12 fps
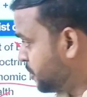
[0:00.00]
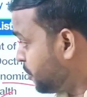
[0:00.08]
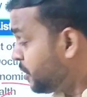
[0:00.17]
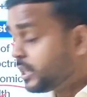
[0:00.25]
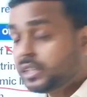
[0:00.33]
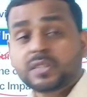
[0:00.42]

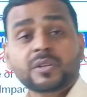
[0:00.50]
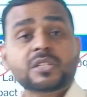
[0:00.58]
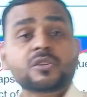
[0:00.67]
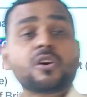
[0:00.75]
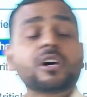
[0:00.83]
So this was